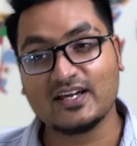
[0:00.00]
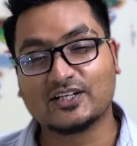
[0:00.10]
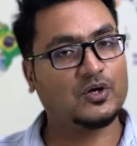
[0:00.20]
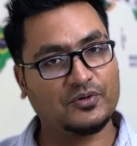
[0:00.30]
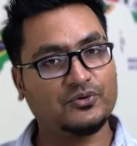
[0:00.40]

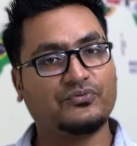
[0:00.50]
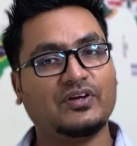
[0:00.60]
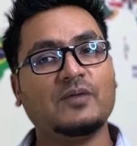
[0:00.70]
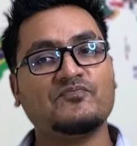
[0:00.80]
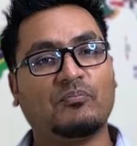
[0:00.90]
Whatever you
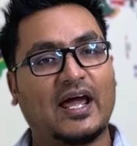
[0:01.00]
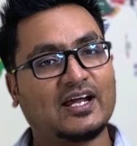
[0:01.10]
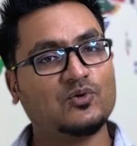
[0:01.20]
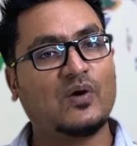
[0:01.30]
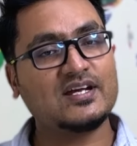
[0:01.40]
feel, black
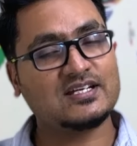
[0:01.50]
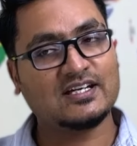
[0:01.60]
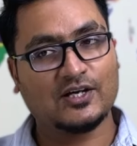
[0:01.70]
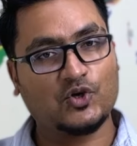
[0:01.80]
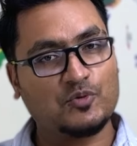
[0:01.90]
and white,
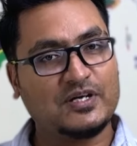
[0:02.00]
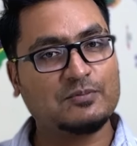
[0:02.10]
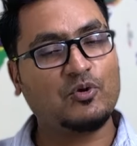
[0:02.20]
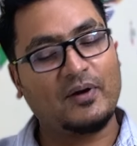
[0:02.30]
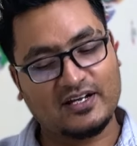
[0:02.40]
don't be
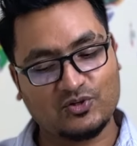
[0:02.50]
diplomatic.